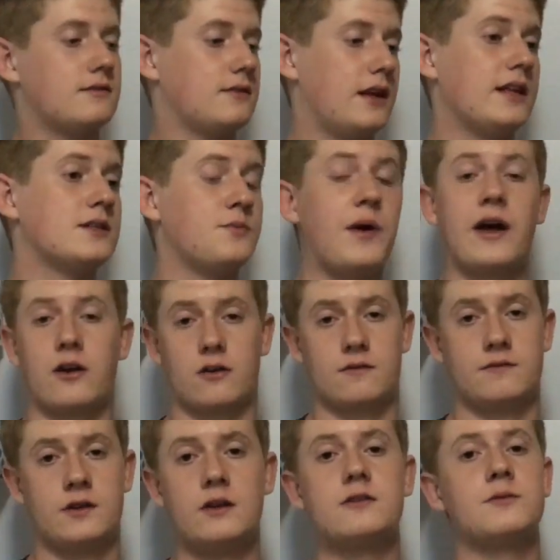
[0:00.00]
It's better.
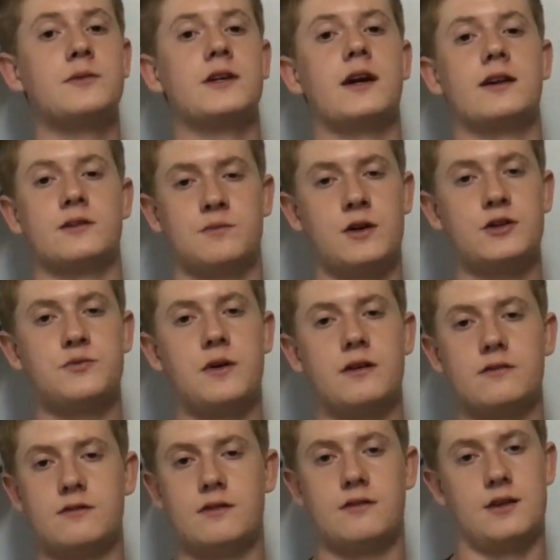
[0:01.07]
The Ultimate Cut is much better
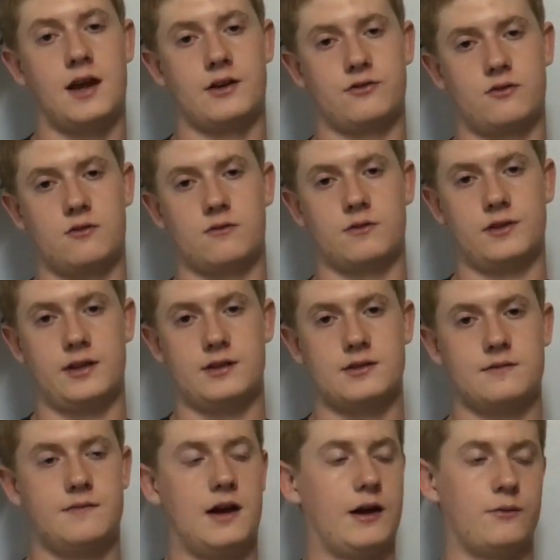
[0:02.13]
than the theatrical release.
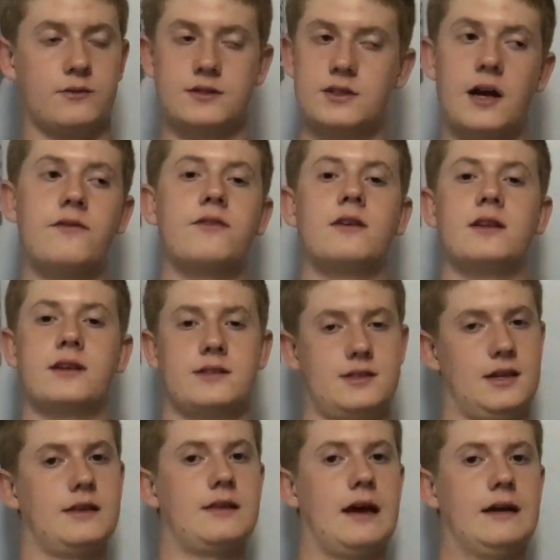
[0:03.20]
I will definitely
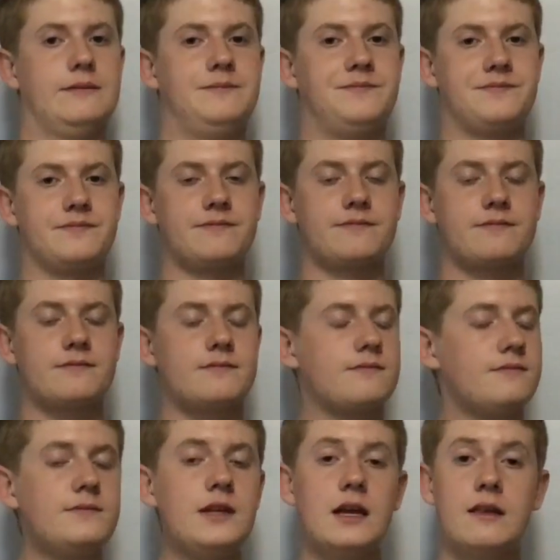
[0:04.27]
say that.
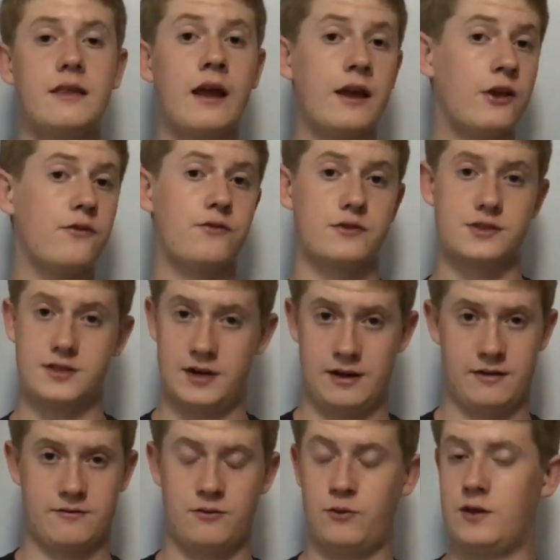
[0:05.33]
Thank you for sitting
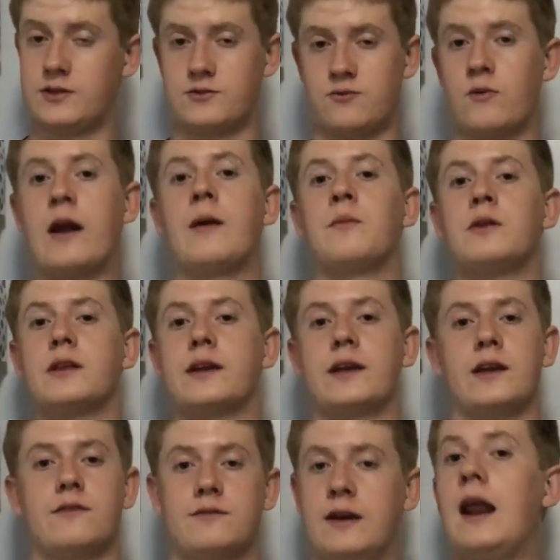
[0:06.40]
through this rambling
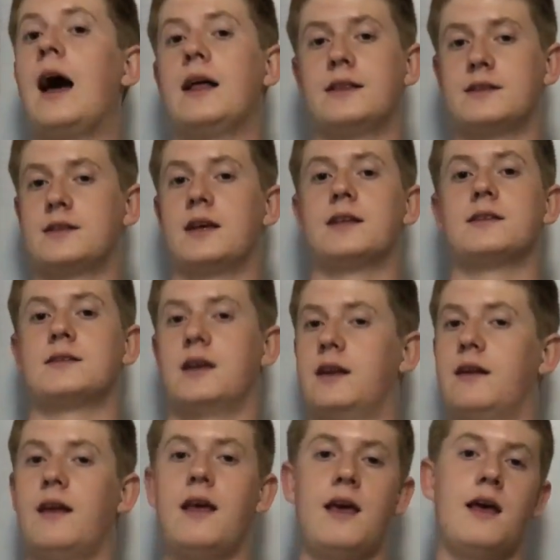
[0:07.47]
of nonsense and
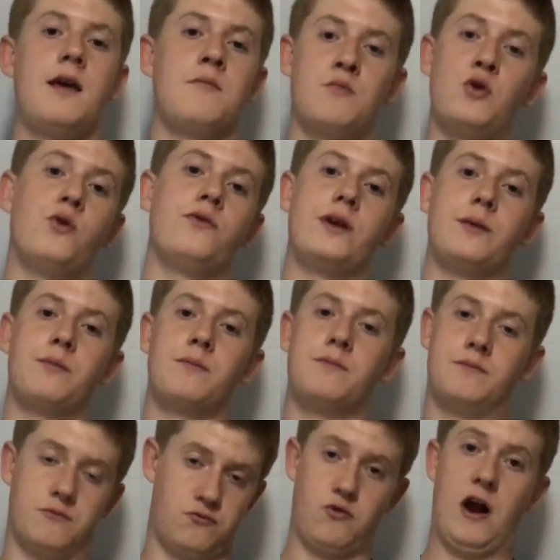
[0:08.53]
movie
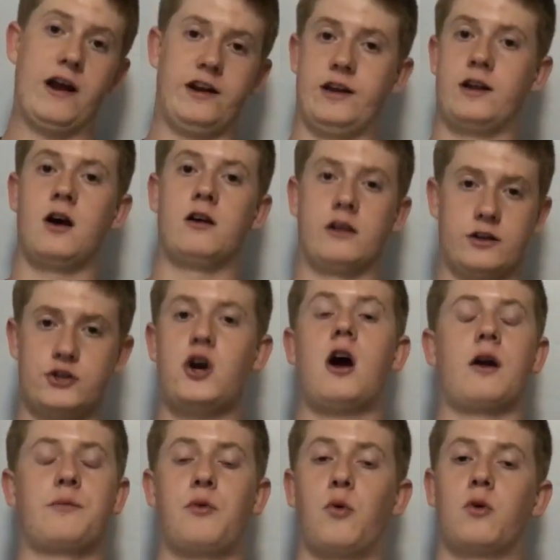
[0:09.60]
writing on a
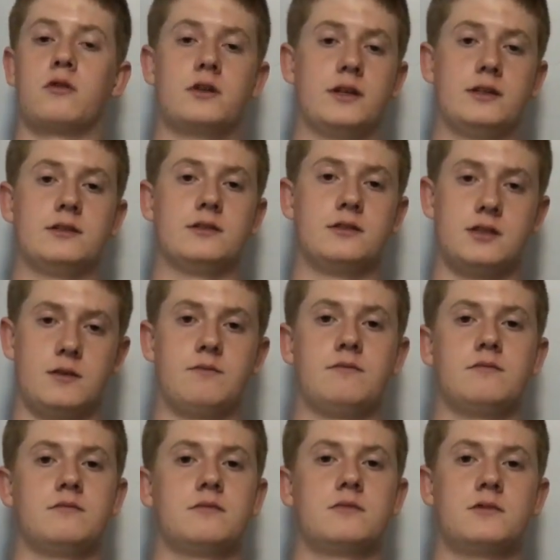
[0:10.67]
chalkboard and some
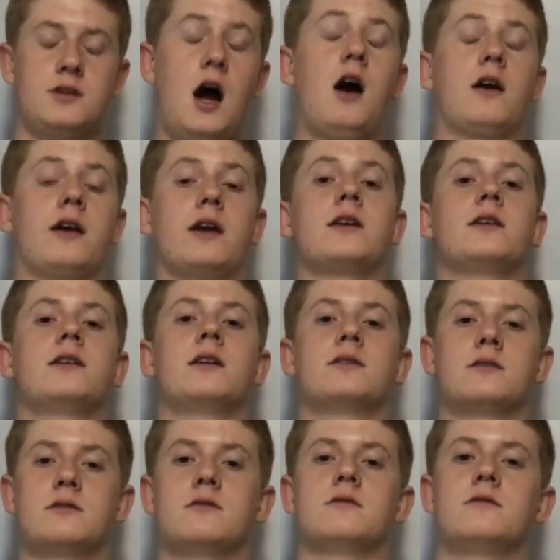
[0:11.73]
talking
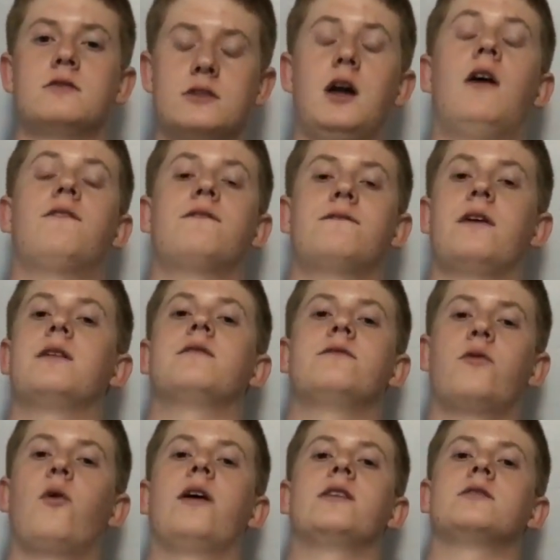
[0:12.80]
and stuff and
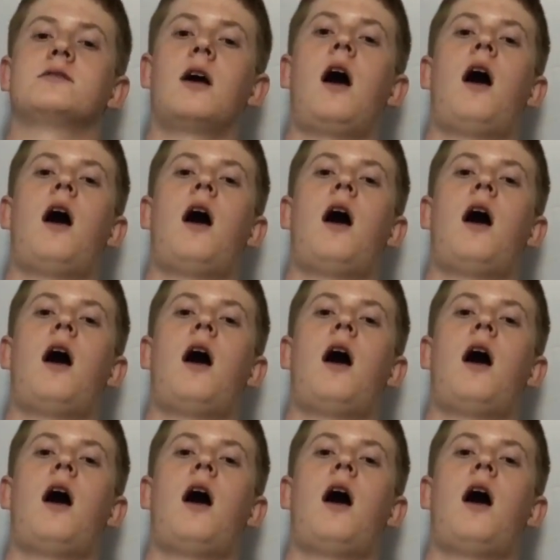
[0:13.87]
voice.